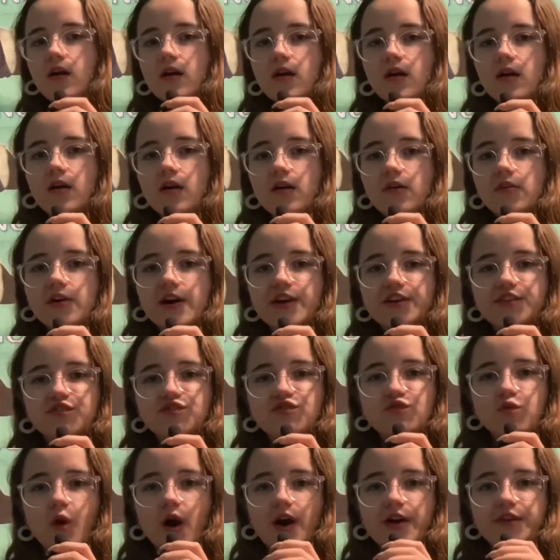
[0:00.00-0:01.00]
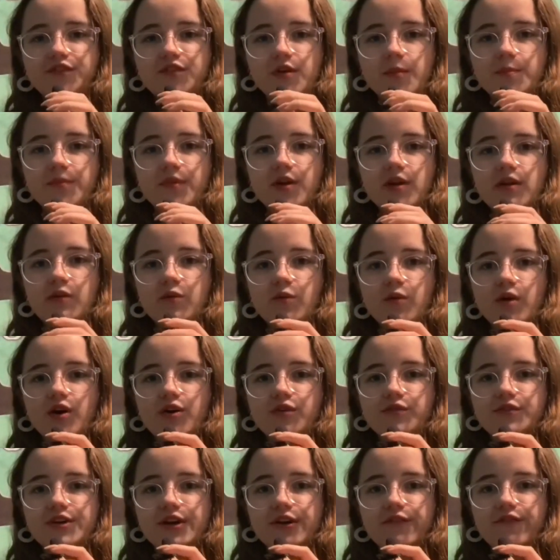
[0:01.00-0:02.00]
Let's try something a little
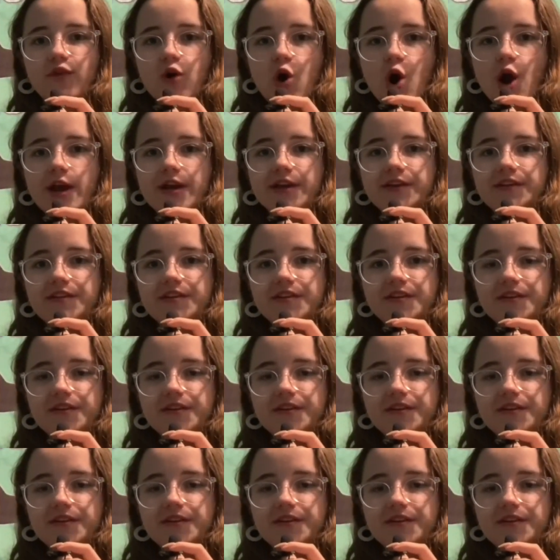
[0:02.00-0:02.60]
different.